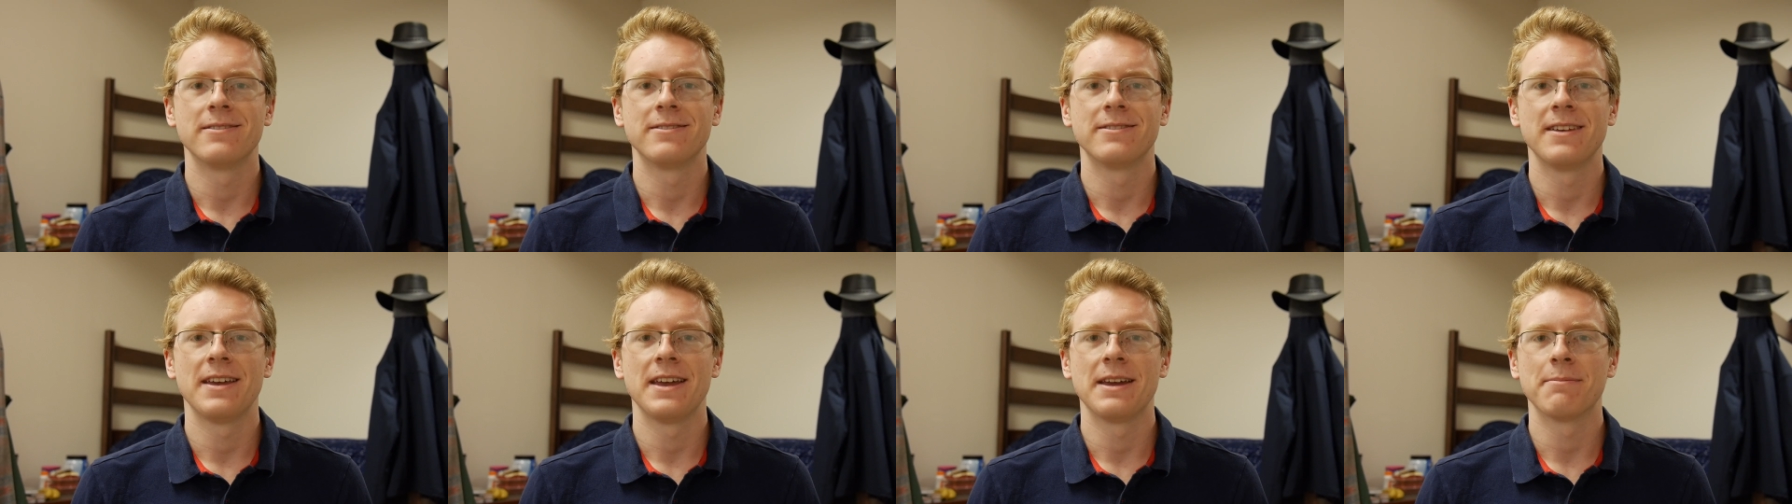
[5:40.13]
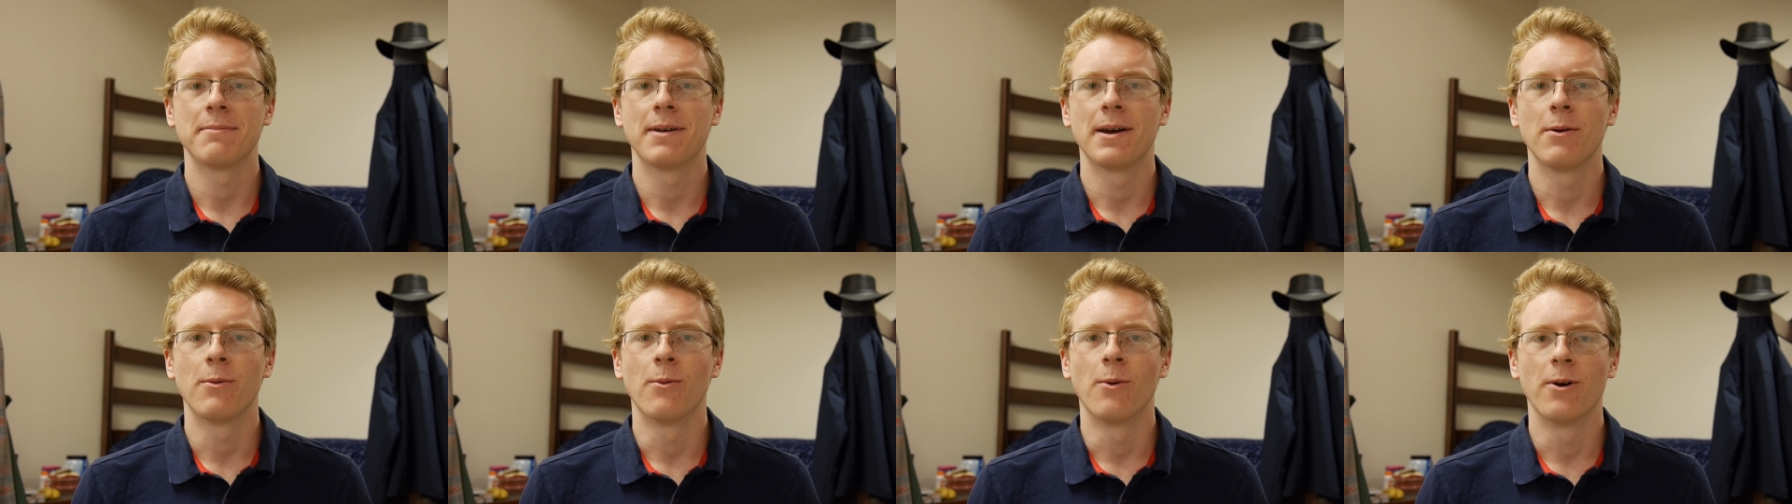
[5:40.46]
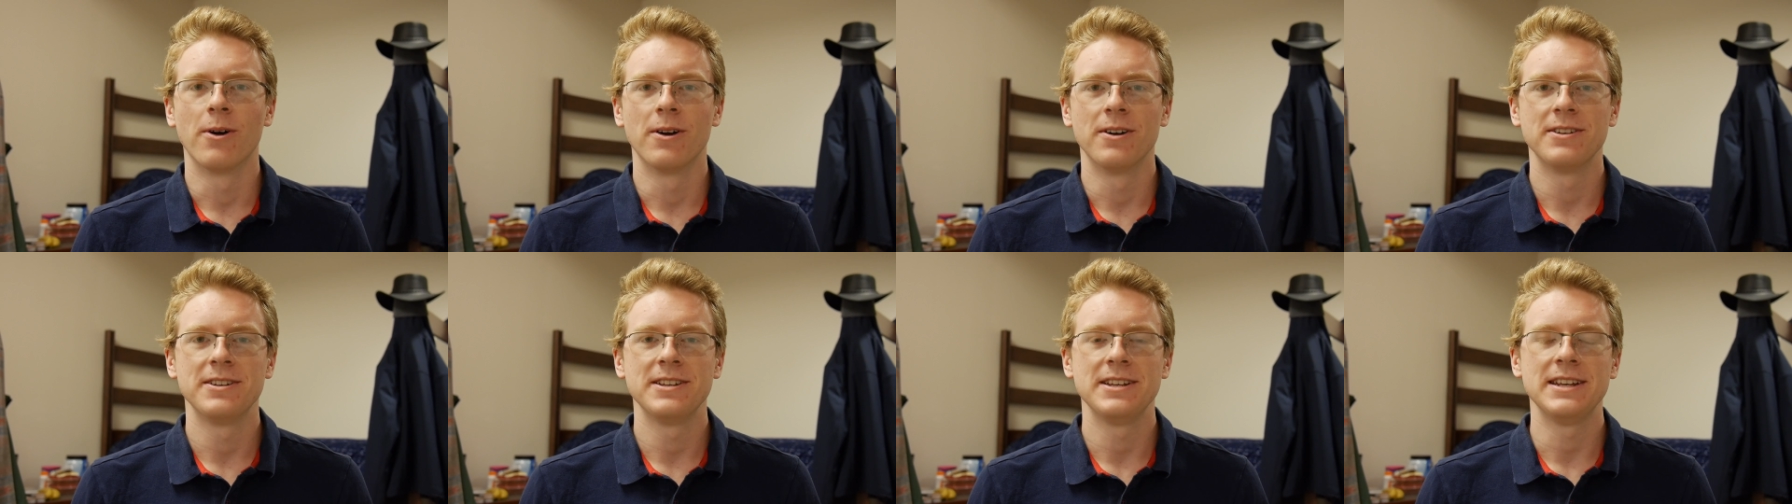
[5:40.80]
saying my
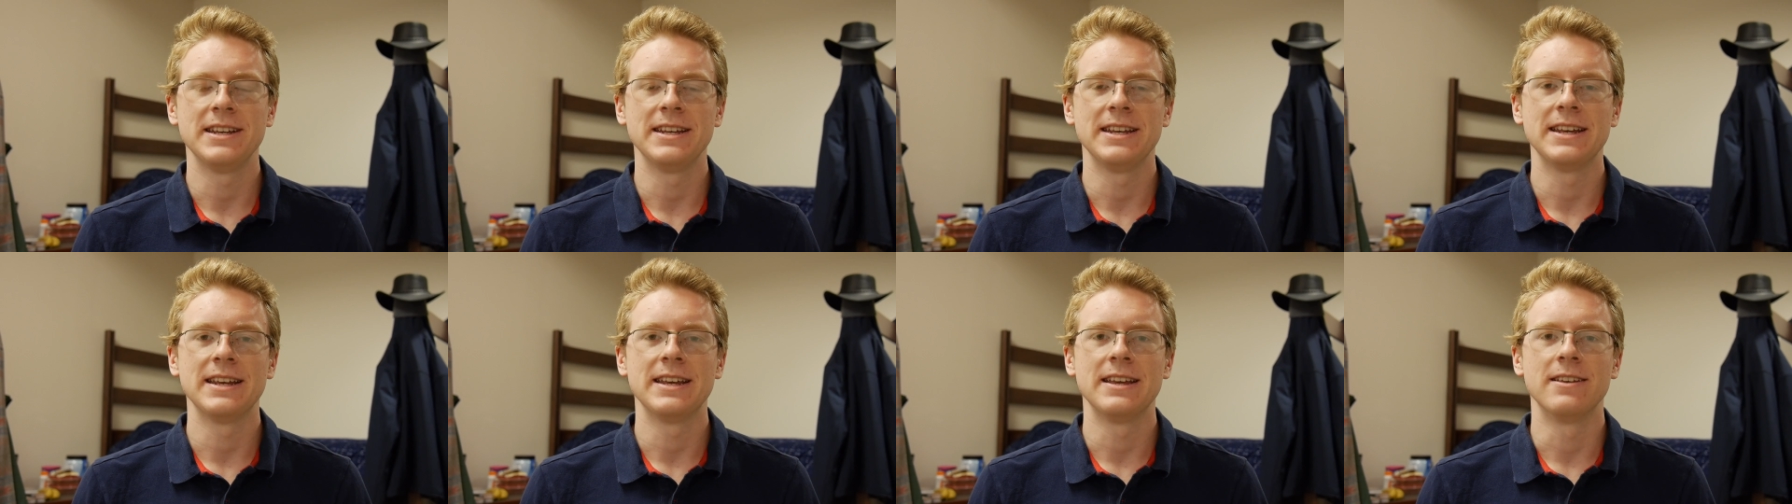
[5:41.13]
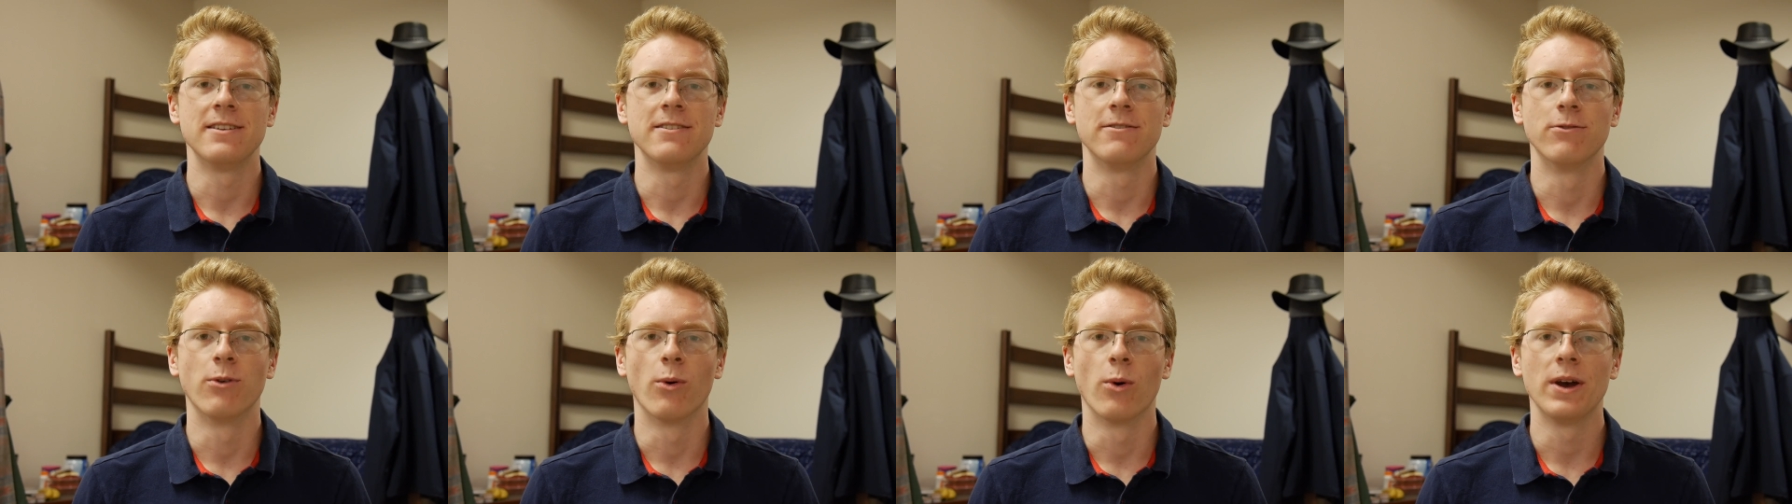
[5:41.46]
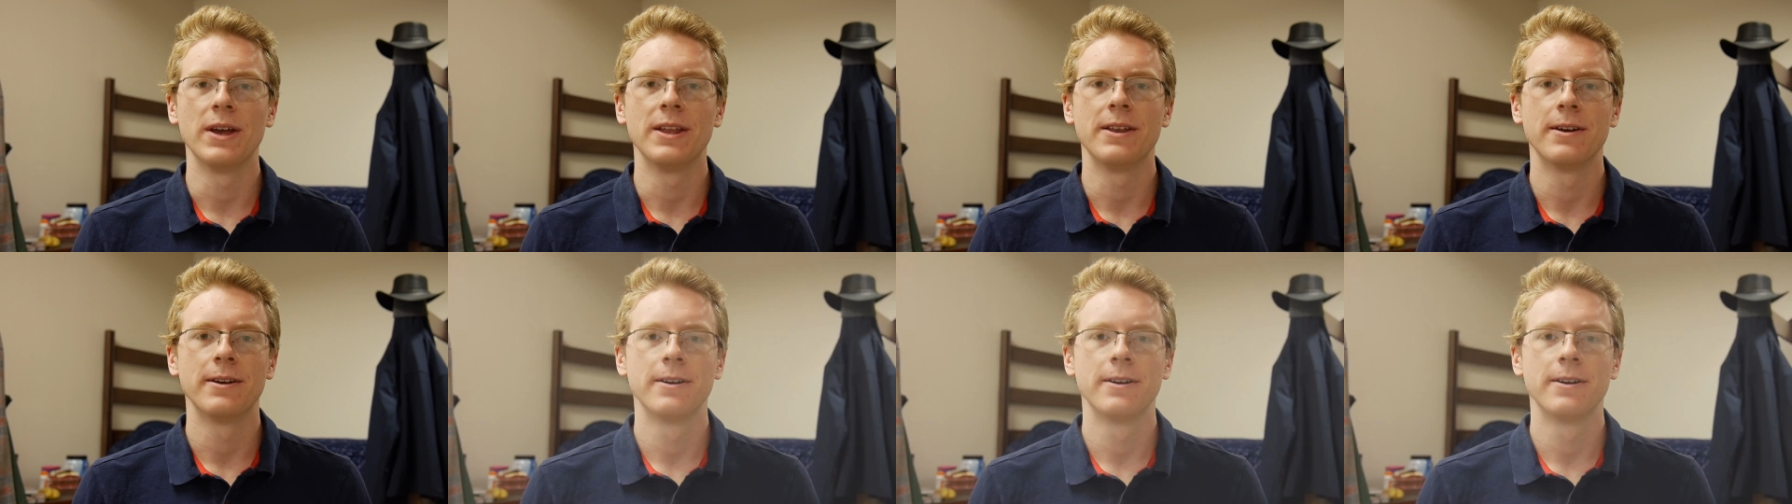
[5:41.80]
warranty is void.